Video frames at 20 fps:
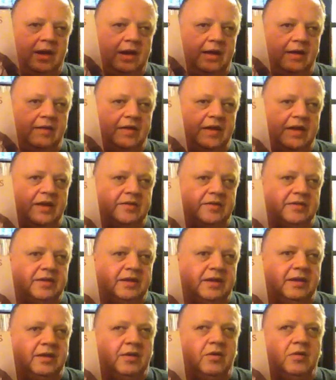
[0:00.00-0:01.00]
You get
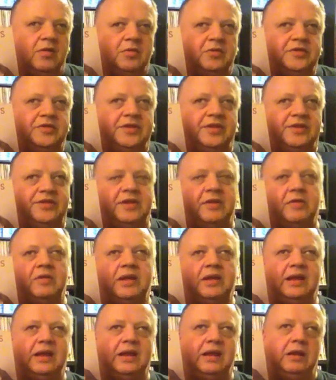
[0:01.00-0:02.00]
the almost the
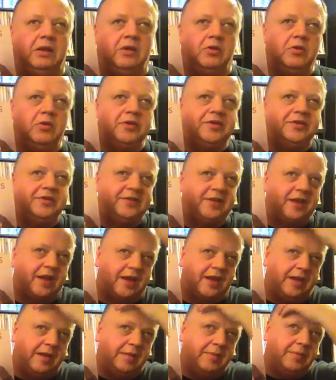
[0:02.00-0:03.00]
Jerry Lee Lewis
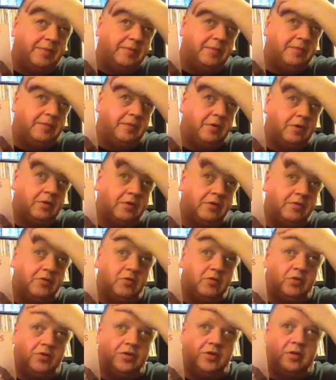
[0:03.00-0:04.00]
type rock and
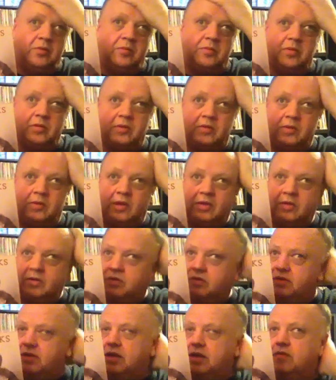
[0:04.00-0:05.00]
roll number rather
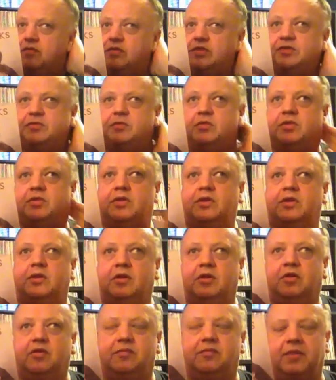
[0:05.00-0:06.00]
than the Elvis one
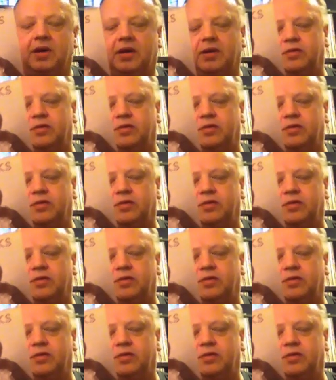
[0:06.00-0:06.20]
of Man